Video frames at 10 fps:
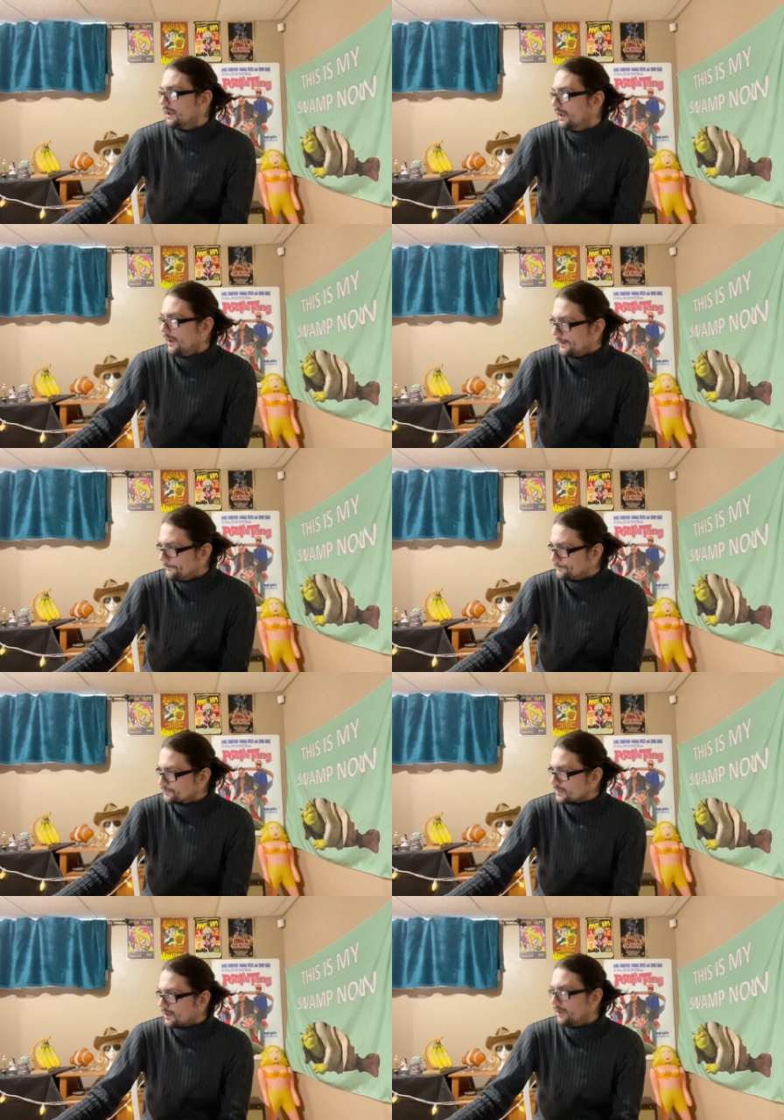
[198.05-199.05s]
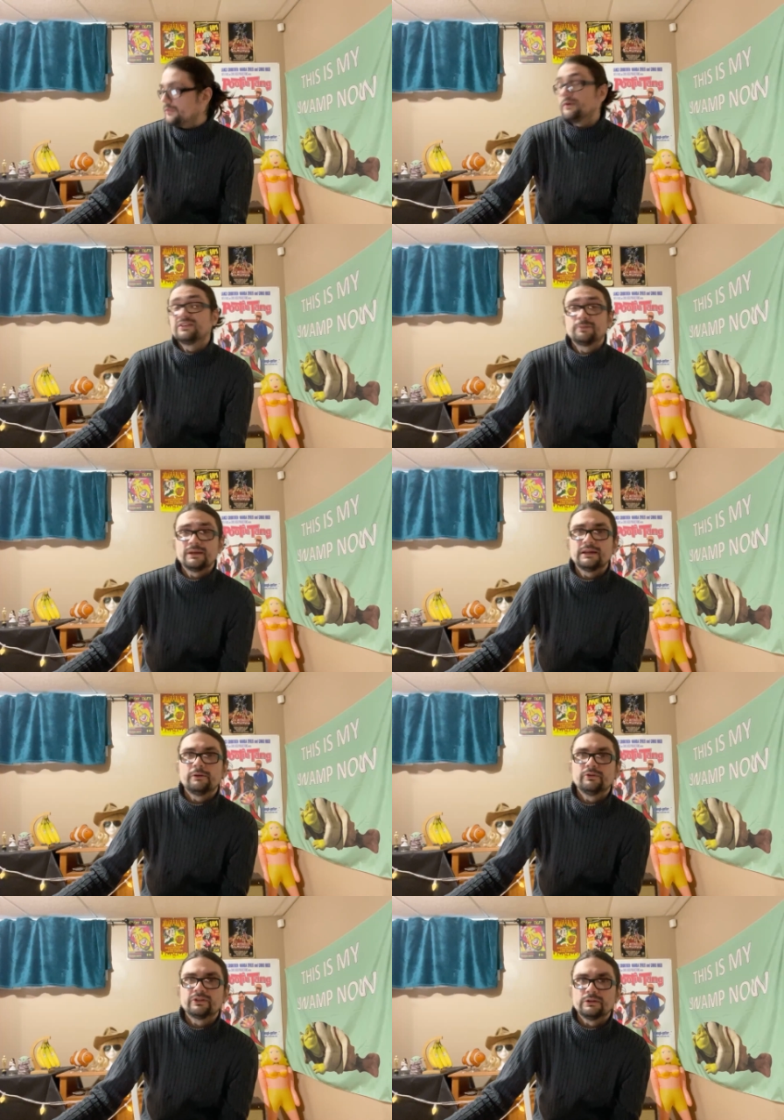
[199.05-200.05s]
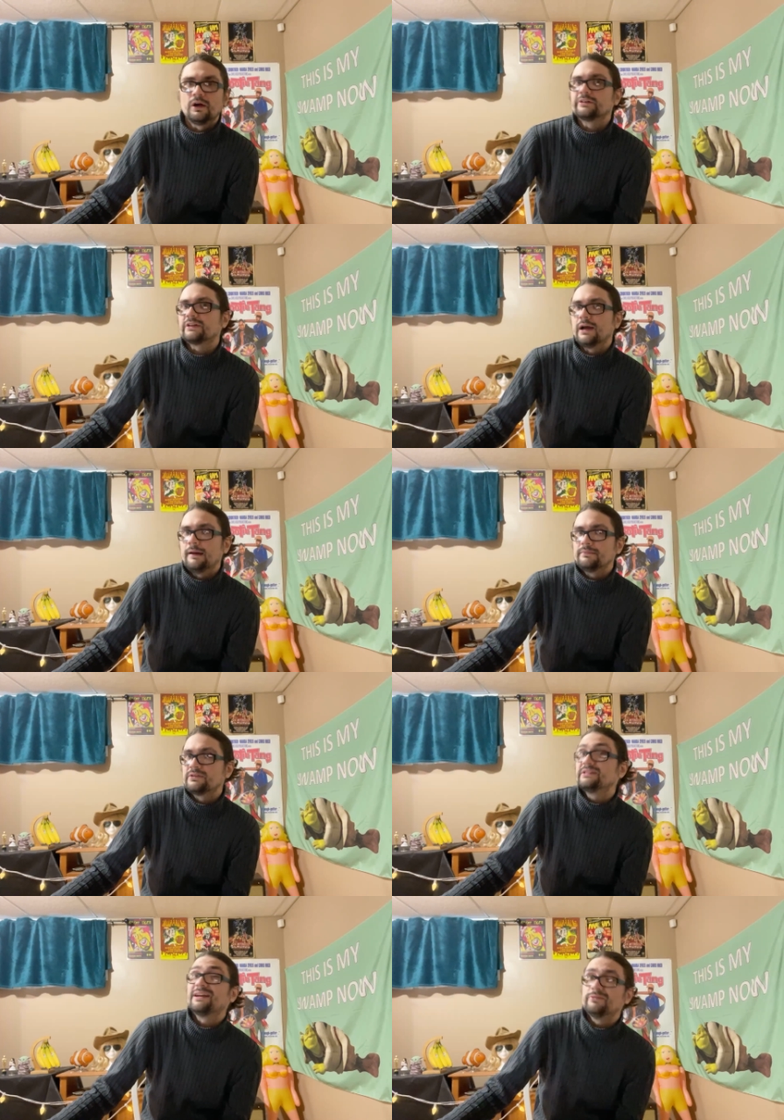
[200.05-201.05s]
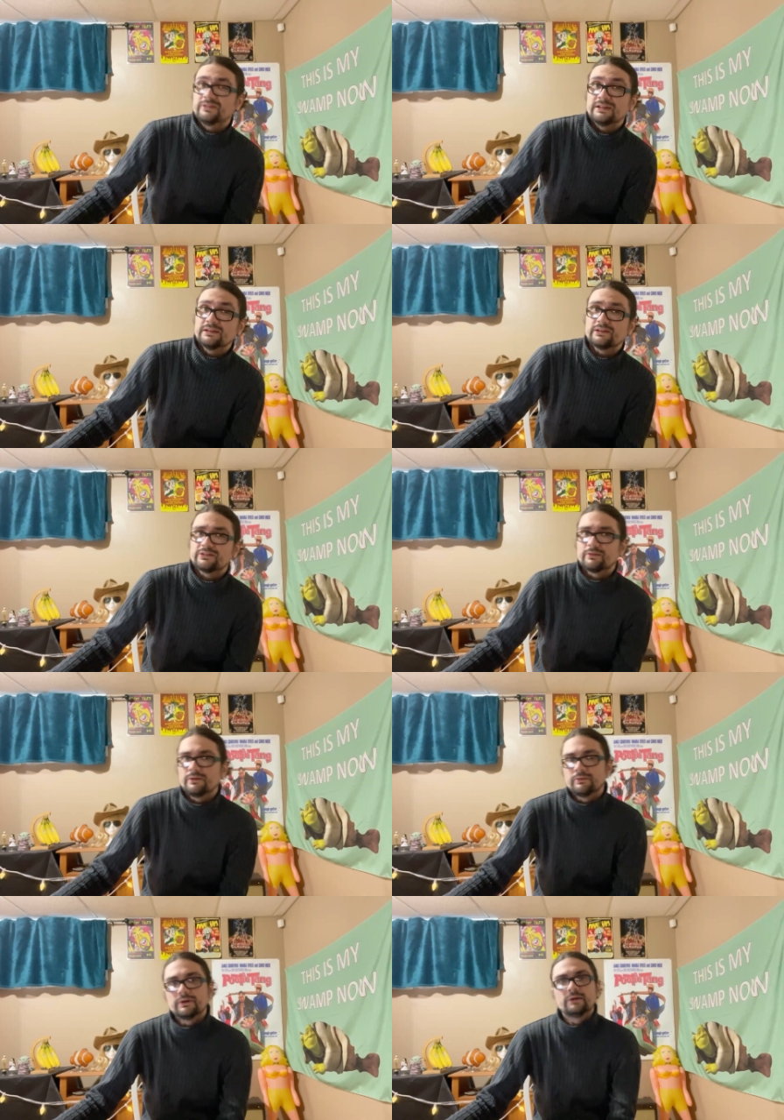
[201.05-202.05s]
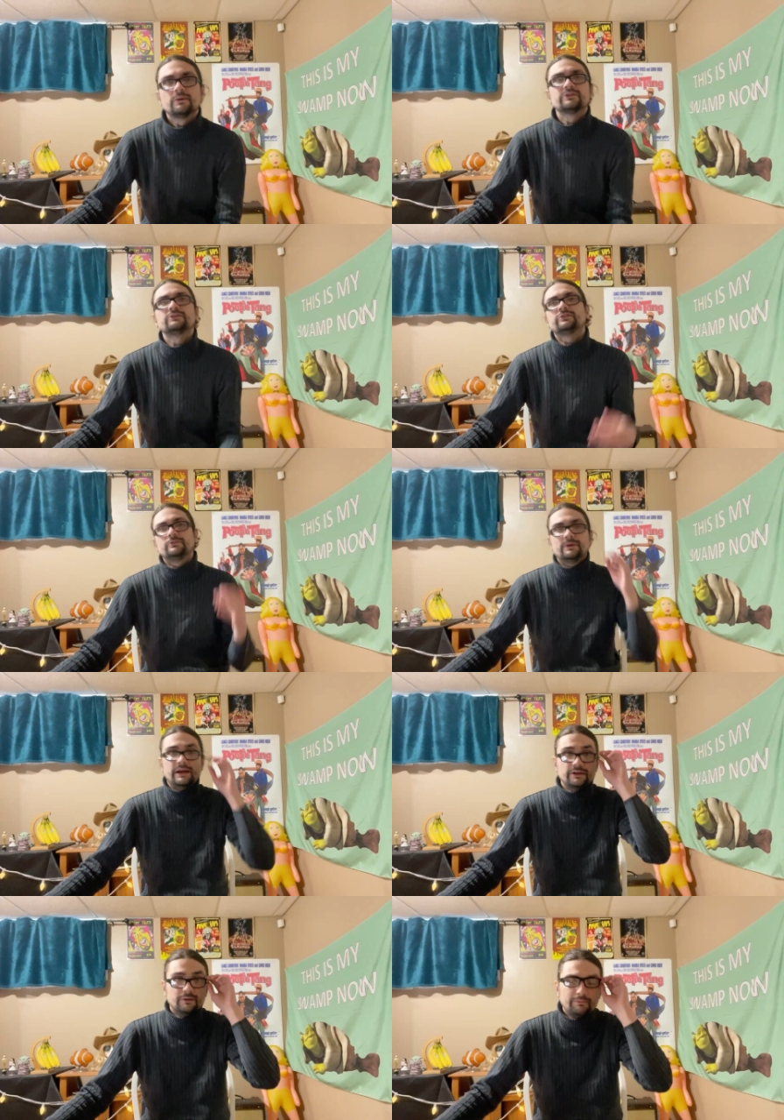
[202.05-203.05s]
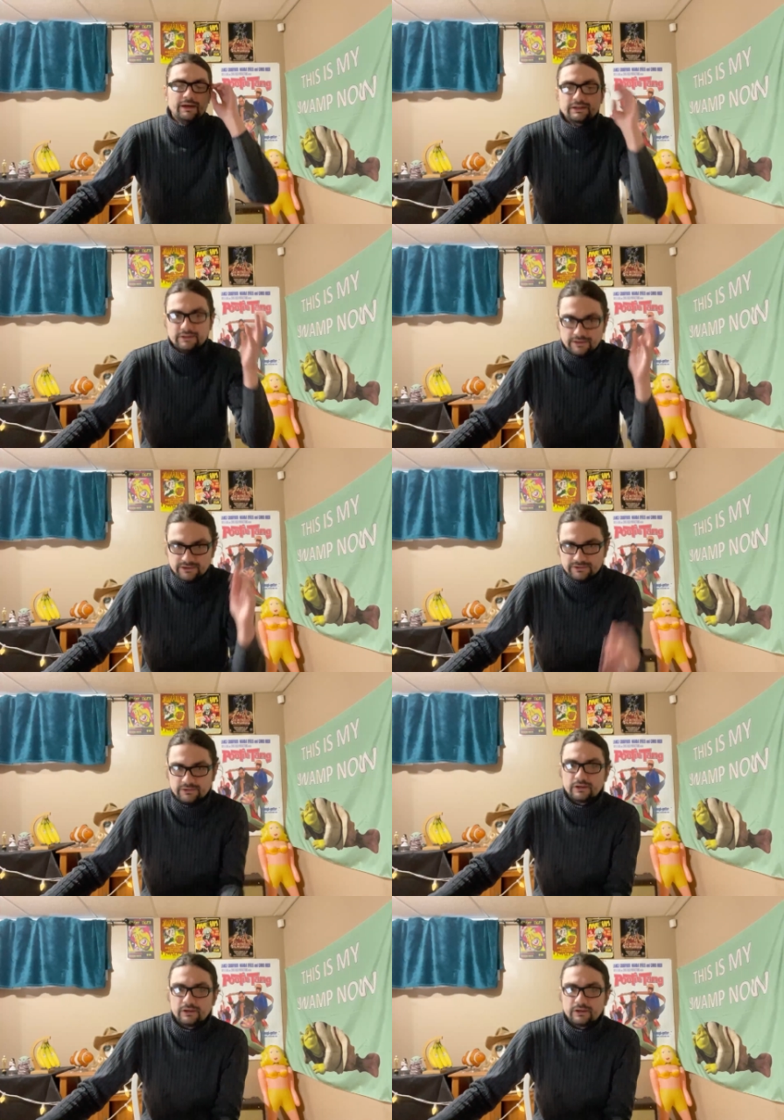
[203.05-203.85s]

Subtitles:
Although it was a long time since I've seen this, so it wasn't too bad going back to this